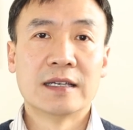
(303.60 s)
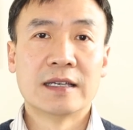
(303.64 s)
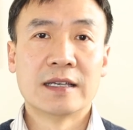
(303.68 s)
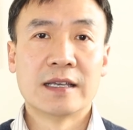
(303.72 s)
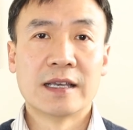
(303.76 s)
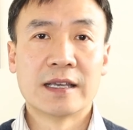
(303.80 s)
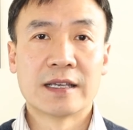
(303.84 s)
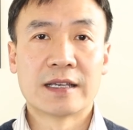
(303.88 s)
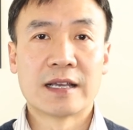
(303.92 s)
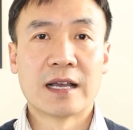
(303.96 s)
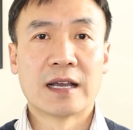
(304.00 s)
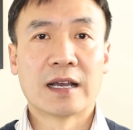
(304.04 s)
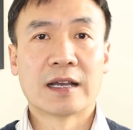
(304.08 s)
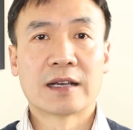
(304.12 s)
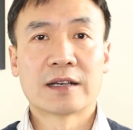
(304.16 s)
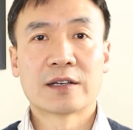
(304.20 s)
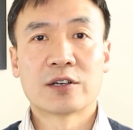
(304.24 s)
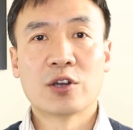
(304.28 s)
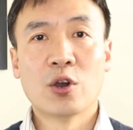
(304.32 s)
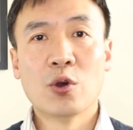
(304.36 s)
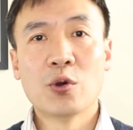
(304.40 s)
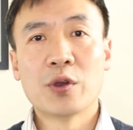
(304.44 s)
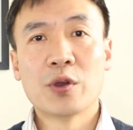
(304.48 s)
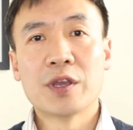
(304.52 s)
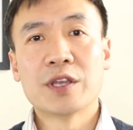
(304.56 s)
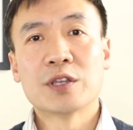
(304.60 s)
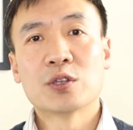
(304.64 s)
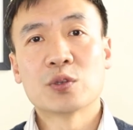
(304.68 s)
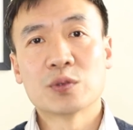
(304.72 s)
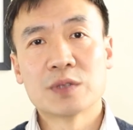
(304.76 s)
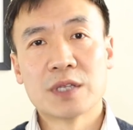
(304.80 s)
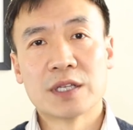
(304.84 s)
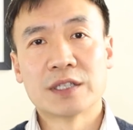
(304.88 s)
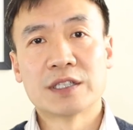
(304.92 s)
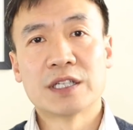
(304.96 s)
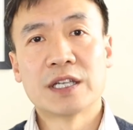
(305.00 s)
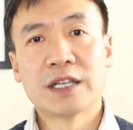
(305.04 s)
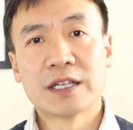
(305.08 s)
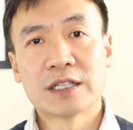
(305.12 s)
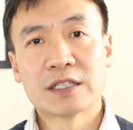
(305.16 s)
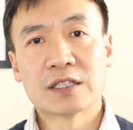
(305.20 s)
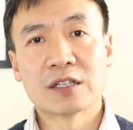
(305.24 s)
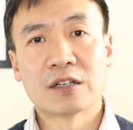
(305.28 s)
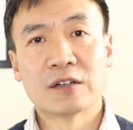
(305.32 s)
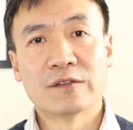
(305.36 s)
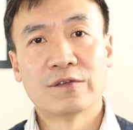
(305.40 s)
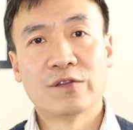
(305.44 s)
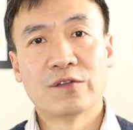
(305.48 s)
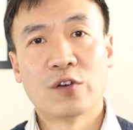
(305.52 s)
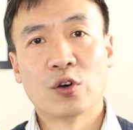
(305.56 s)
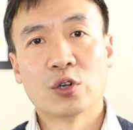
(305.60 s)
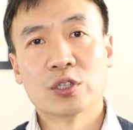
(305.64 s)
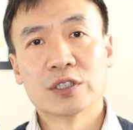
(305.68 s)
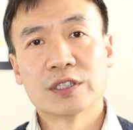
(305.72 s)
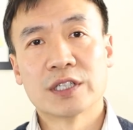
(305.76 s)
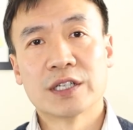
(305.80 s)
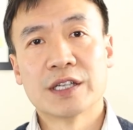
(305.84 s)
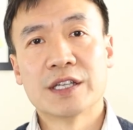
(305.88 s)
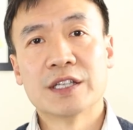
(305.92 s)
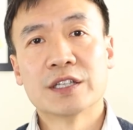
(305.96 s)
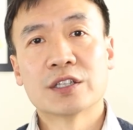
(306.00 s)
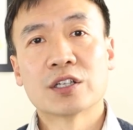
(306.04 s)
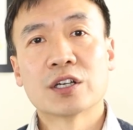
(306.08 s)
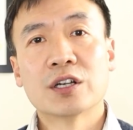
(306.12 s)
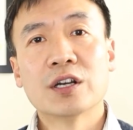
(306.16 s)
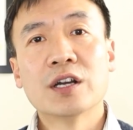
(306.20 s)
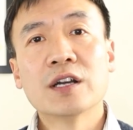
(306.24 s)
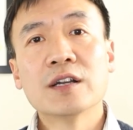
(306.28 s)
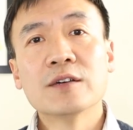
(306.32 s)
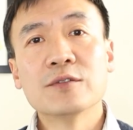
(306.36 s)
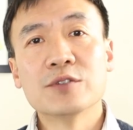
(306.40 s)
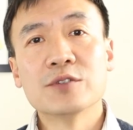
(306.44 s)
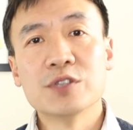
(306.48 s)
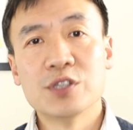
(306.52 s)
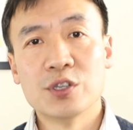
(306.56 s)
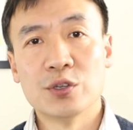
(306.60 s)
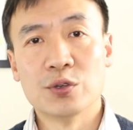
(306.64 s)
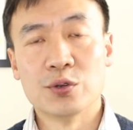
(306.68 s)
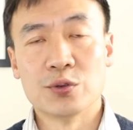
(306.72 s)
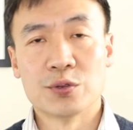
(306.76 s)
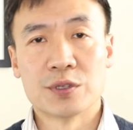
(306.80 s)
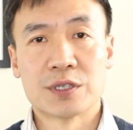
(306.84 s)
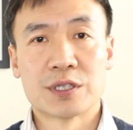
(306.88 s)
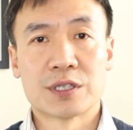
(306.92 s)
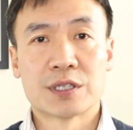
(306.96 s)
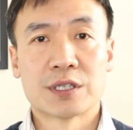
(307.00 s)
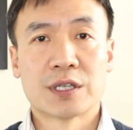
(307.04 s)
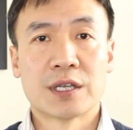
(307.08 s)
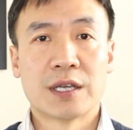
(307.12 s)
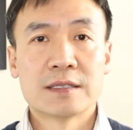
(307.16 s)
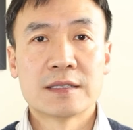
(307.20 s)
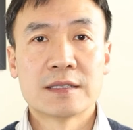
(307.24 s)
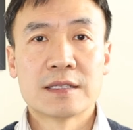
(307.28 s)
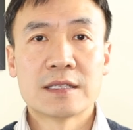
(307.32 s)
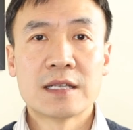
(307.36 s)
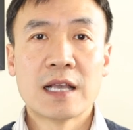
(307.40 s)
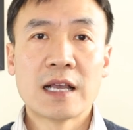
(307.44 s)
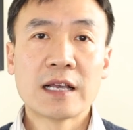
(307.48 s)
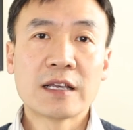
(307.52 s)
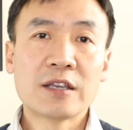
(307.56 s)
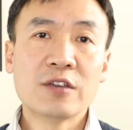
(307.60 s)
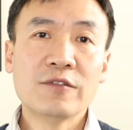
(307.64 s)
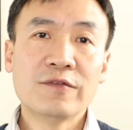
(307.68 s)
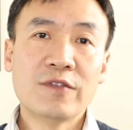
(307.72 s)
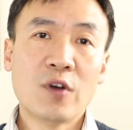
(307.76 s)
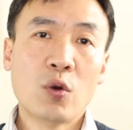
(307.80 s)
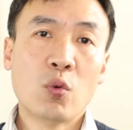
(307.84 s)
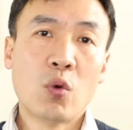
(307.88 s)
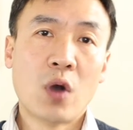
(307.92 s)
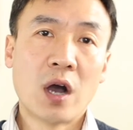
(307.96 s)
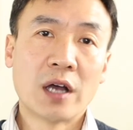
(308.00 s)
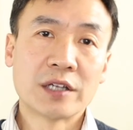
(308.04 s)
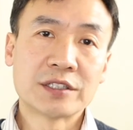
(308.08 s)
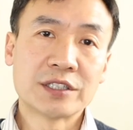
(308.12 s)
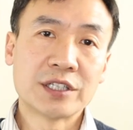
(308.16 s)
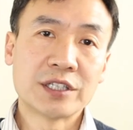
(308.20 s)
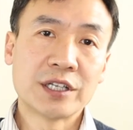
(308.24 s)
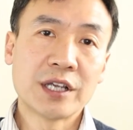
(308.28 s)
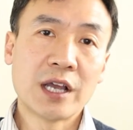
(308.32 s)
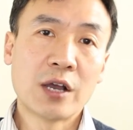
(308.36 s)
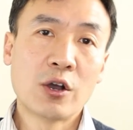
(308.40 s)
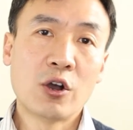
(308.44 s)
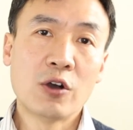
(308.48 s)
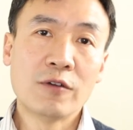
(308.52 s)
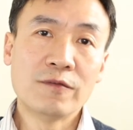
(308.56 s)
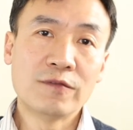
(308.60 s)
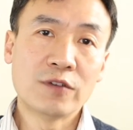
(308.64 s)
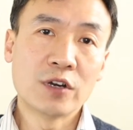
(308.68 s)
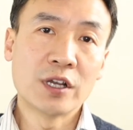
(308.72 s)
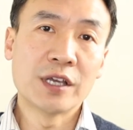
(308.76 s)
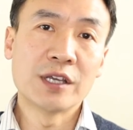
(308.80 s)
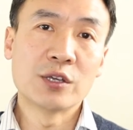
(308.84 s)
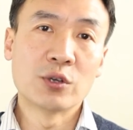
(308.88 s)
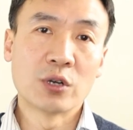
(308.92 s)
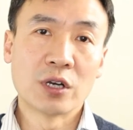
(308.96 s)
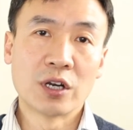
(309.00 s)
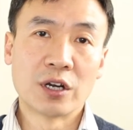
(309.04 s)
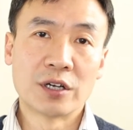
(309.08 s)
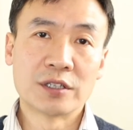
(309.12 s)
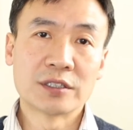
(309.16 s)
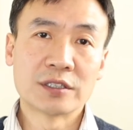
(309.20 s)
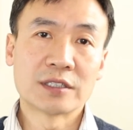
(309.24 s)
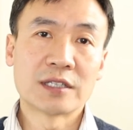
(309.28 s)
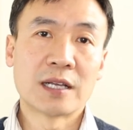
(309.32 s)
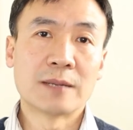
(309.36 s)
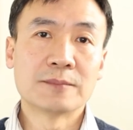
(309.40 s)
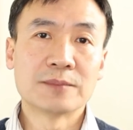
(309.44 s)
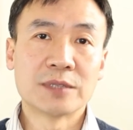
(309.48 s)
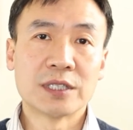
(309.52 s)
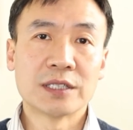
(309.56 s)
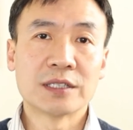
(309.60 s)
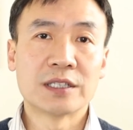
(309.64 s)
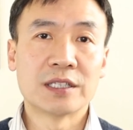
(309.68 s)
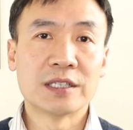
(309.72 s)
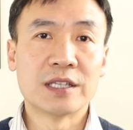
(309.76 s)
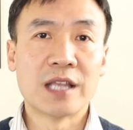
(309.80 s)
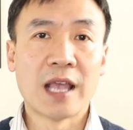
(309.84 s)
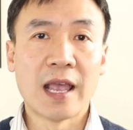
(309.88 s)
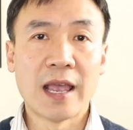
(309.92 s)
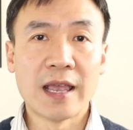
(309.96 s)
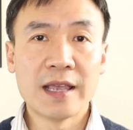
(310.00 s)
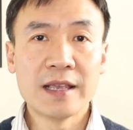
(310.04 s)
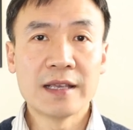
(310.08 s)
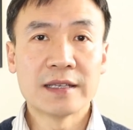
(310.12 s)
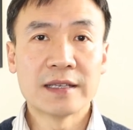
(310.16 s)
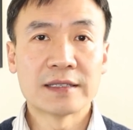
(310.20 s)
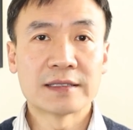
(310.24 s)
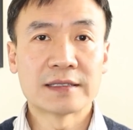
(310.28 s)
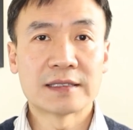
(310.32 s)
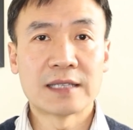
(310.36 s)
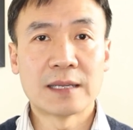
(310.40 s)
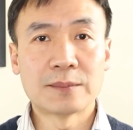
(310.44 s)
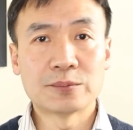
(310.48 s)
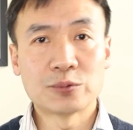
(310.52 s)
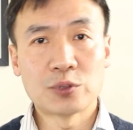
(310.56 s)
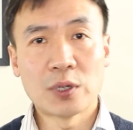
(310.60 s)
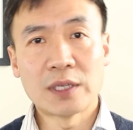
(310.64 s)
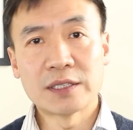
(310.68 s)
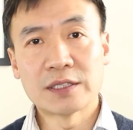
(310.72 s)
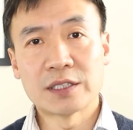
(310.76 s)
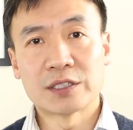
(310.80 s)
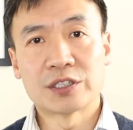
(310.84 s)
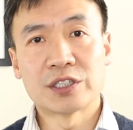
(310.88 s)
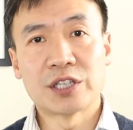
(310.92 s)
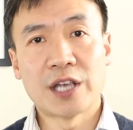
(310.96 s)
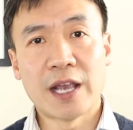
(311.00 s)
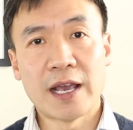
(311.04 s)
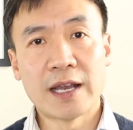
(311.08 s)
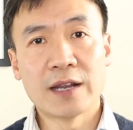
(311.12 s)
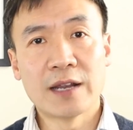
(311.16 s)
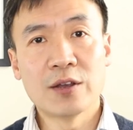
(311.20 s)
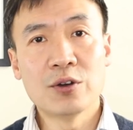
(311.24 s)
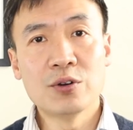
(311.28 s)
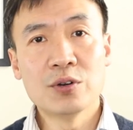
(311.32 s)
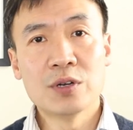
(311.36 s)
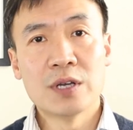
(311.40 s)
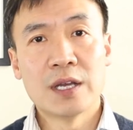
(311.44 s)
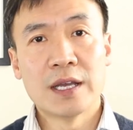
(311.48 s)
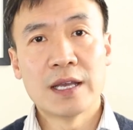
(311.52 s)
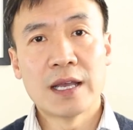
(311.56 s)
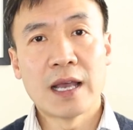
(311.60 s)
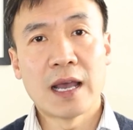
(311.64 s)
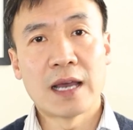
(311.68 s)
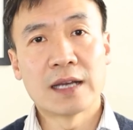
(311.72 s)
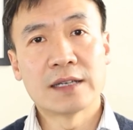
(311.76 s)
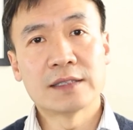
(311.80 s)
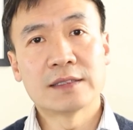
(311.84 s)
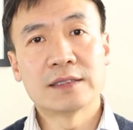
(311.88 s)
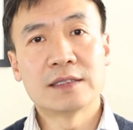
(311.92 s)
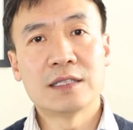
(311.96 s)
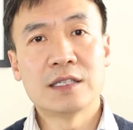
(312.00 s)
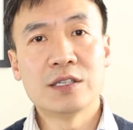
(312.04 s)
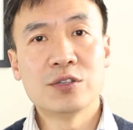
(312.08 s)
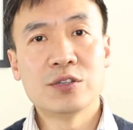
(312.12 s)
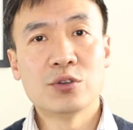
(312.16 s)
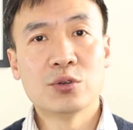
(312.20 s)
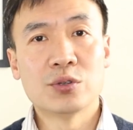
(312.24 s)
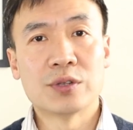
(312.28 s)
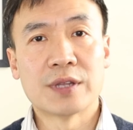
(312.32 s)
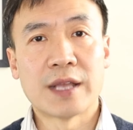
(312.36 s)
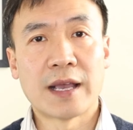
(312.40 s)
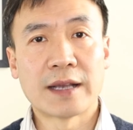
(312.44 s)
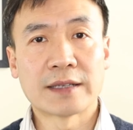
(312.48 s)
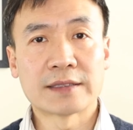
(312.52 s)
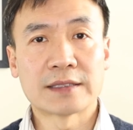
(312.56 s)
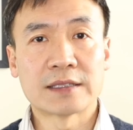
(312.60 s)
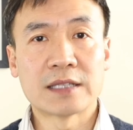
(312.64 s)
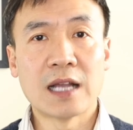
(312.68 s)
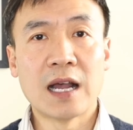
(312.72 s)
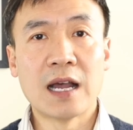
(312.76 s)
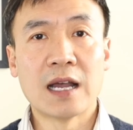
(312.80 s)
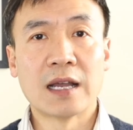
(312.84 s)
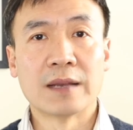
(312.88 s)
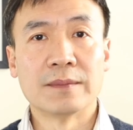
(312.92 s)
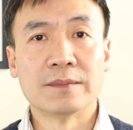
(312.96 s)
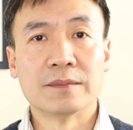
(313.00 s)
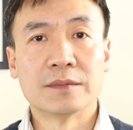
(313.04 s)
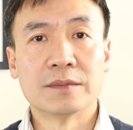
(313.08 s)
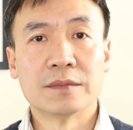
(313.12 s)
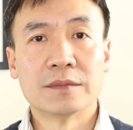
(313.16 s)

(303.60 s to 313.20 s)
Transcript: It can go into the tincture for the internal use. Thank you for watching. Hopefully you learned something today. Subscribe the channel and see you next time.